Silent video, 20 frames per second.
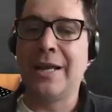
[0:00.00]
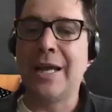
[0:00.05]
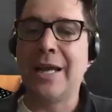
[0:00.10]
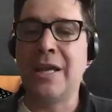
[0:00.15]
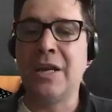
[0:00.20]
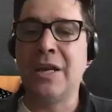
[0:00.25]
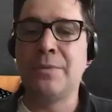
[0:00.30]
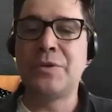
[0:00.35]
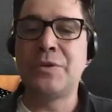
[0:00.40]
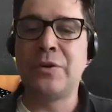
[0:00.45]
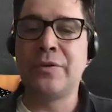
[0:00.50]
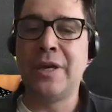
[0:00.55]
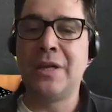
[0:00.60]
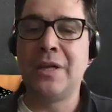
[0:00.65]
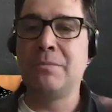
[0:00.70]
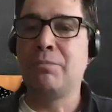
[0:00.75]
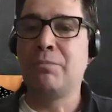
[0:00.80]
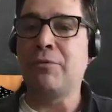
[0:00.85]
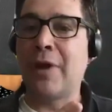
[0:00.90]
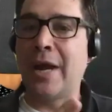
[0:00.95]
items, are
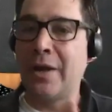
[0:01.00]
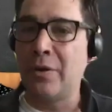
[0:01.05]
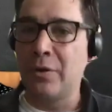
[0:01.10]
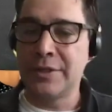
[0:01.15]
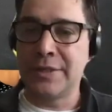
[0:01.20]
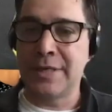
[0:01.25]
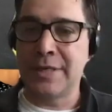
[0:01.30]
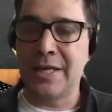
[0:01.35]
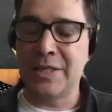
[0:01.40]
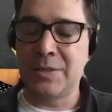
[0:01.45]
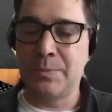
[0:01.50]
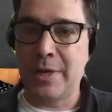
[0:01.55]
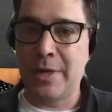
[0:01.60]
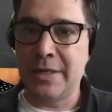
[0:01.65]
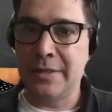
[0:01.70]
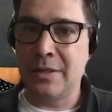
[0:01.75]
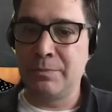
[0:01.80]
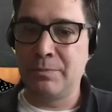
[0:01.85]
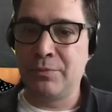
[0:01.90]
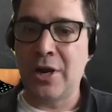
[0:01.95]
then prioritized by
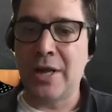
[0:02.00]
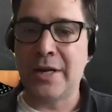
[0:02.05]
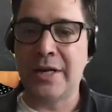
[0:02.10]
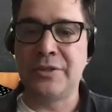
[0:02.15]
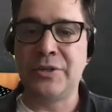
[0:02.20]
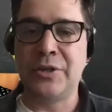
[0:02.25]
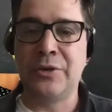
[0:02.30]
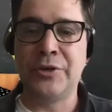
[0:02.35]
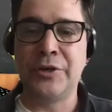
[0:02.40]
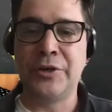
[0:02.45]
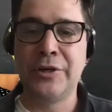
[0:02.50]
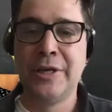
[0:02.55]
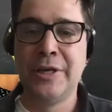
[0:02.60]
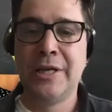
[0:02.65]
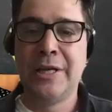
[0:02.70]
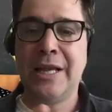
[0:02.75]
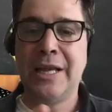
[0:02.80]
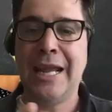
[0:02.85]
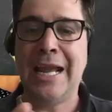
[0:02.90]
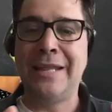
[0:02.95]
the product owner,
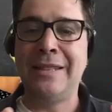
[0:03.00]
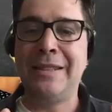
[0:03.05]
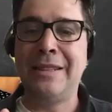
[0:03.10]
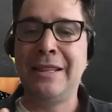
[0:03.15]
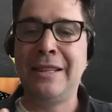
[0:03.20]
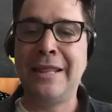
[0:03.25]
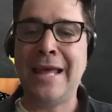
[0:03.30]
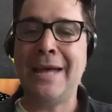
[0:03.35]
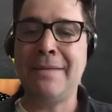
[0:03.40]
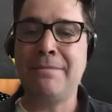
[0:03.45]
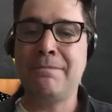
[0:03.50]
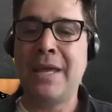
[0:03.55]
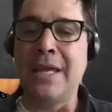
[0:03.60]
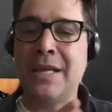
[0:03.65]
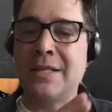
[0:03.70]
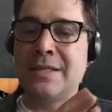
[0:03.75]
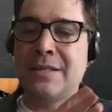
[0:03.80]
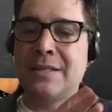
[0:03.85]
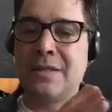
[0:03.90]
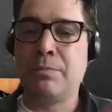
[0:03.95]
and that
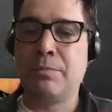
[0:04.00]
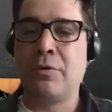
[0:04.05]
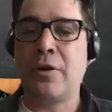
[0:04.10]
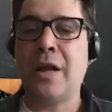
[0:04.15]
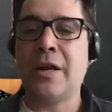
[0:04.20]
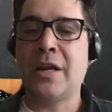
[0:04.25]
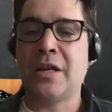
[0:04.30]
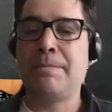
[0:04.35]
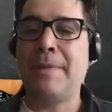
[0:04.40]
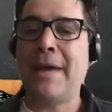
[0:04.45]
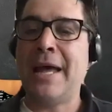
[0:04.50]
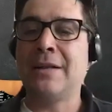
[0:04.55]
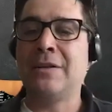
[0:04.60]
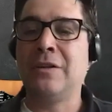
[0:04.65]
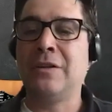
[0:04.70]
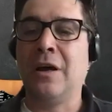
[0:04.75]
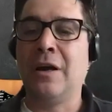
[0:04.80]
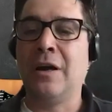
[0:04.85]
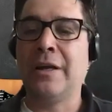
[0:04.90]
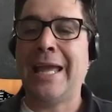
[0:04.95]
makes the product
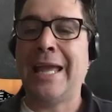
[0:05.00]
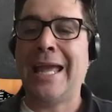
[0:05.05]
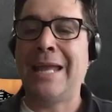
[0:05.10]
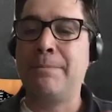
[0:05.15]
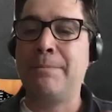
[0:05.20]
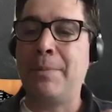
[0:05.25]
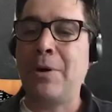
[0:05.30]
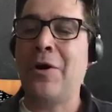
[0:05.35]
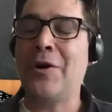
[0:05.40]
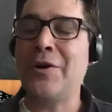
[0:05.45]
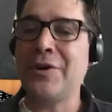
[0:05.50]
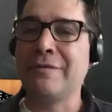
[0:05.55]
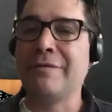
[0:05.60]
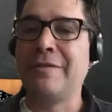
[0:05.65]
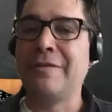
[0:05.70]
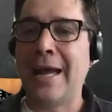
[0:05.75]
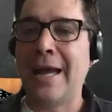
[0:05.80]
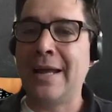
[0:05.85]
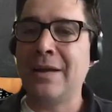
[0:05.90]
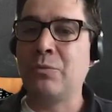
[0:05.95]
backlog, and part of
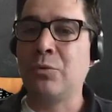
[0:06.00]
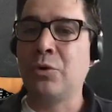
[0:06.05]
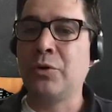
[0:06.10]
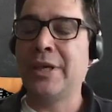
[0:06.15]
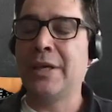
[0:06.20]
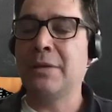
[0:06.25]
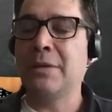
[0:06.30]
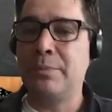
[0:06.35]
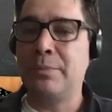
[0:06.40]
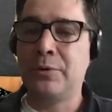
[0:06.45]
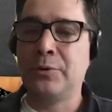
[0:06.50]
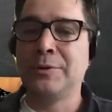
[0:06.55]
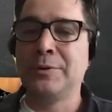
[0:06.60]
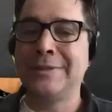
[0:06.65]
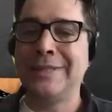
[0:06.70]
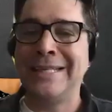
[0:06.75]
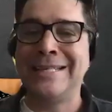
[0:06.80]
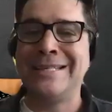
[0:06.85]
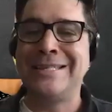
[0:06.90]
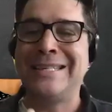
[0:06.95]
that will get pulled
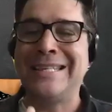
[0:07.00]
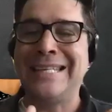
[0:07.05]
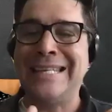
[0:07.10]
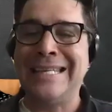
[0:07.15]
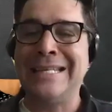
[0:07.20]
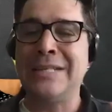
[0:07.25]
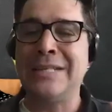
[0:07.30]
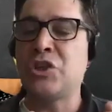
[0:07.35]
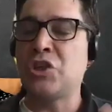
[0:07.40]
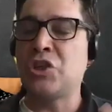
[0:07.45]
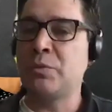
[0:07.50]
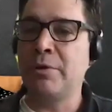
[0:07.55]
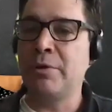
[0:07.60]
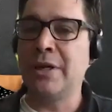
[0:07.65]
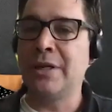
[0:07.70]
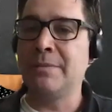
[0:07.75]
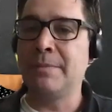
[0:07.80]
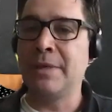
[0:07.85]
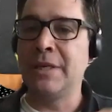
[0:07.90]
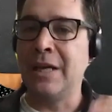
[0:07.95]
into each
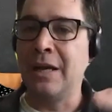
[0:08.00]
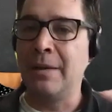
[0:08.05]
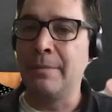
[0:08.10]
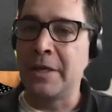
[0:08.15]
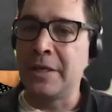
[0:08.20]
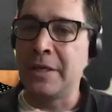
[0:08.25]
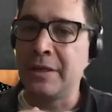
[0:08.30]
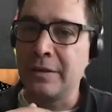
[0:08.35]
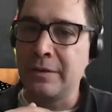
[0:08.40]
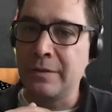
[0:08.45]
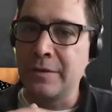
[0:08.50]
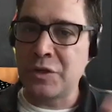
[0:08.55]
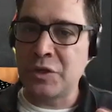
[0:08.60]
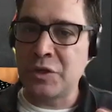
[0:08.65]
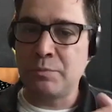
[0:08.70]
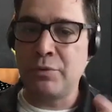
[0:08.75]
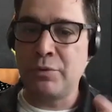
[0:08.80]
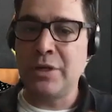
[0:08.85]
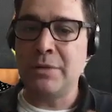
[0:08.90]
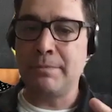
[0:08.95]
sprint, becoming the
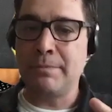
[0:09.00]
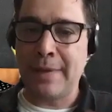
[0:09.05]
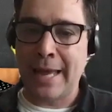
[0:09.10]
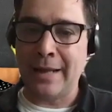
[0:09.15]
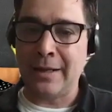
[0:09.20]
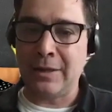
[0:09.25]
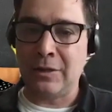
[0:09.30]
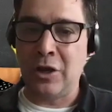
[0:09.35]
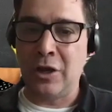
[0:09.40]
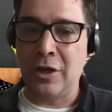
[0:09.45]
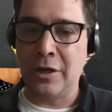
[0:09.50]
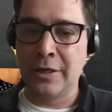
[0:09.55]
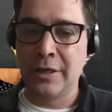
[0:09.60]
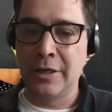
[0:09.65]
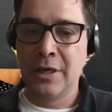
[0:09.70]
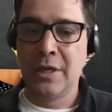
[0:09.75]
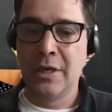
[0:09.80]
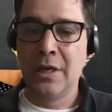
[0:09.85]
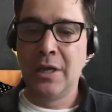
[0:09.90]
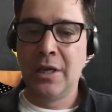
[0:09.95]
sprint backlog,
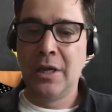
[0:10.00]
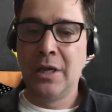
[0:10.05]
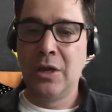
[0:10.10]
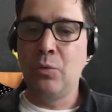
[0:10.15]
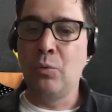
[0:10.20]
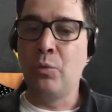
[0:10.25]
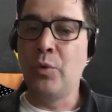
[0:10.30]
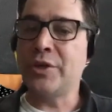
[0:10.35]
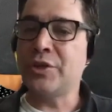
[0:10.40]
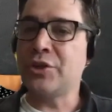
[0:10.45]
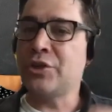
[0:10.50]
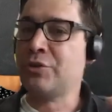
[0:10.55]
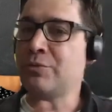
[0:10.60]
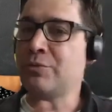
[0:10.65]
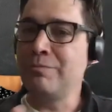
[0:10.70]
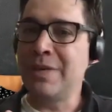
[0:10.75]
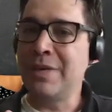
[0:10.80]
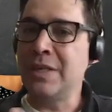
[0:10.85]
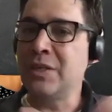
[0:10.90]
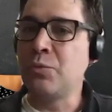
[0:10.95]
which
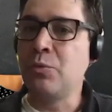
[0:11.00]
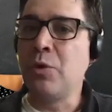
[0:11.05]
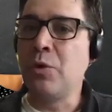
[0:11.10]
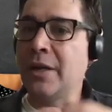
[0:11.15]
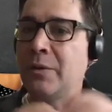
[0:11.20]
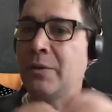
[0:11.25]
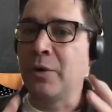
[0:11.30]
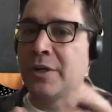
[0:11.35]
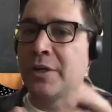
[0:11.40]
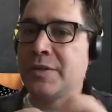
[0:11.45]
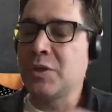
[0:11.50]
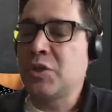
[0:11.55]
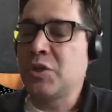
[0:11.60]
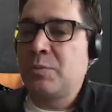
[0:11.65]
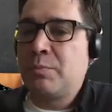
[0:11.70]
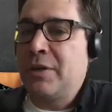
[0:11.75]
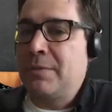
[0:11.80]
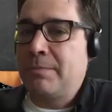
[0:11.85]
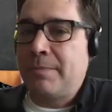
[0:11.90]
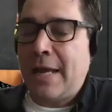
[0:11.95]
means what? What is a
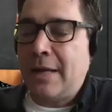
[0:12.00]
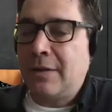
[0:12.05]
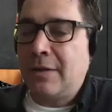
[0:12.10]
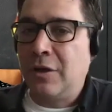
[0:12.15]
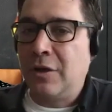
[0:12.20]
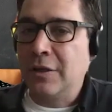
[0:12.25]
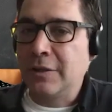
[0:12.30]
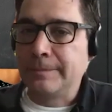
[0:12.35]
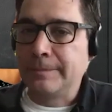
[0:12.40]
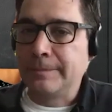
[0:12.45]
sprint backlog?